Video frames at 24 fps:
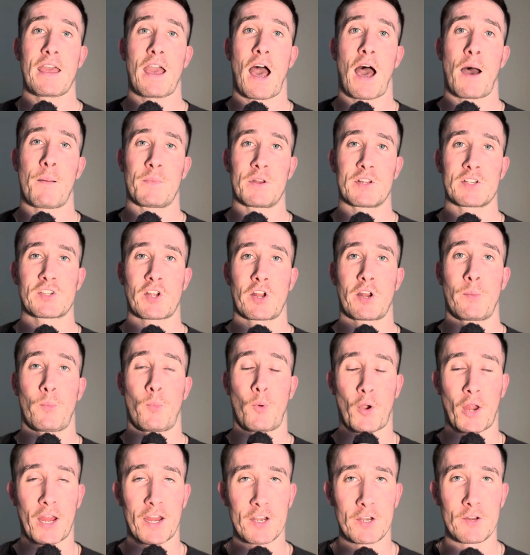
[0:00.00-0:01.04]
I'm going to start a
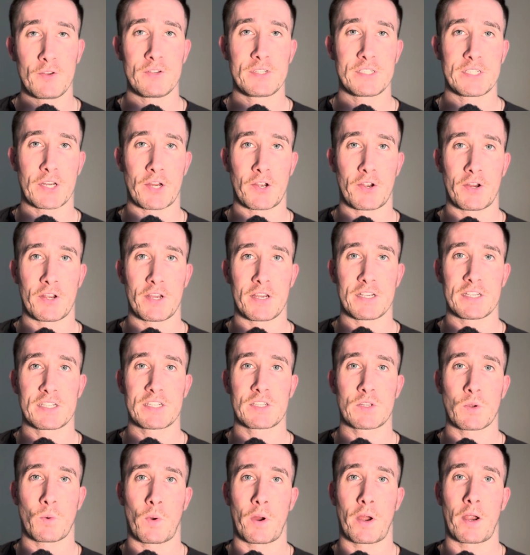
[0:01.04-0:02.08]
brand new series
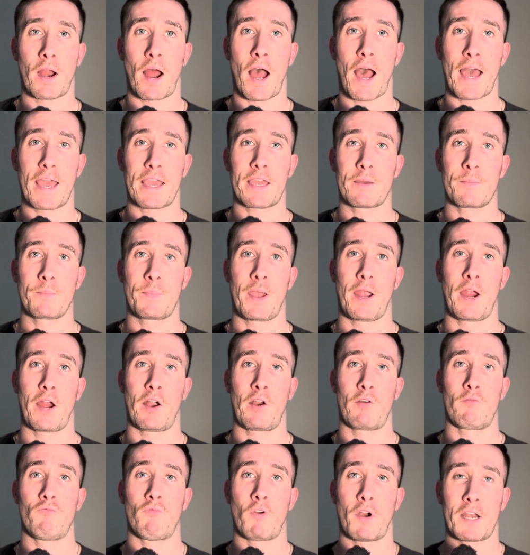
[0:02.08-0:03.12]
to where I
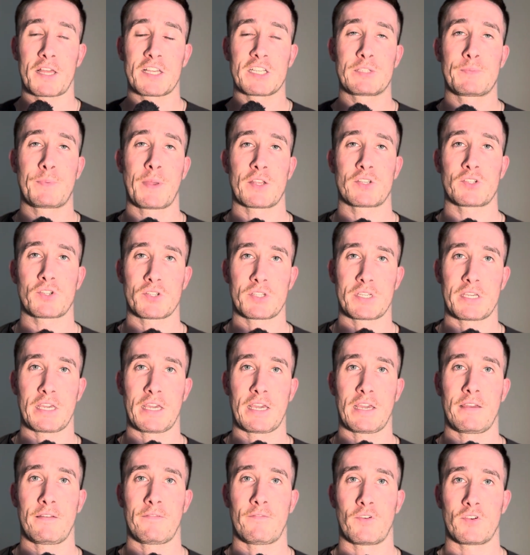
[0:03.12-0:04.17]
compare running
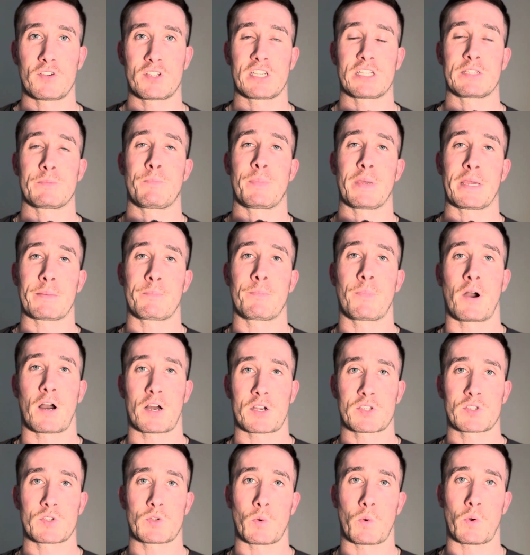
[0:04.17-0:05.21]
specialty versus big
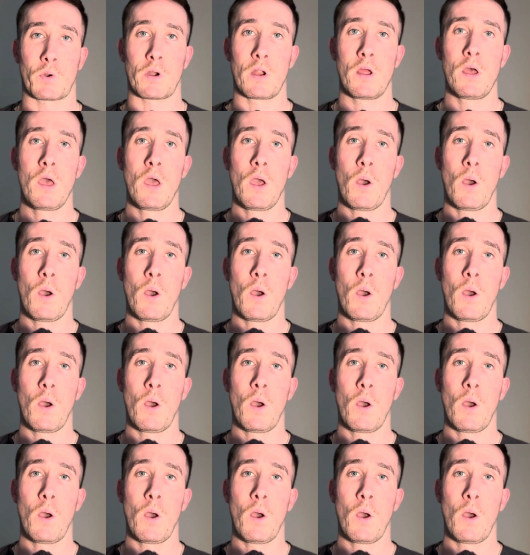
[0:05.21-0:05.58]
box store,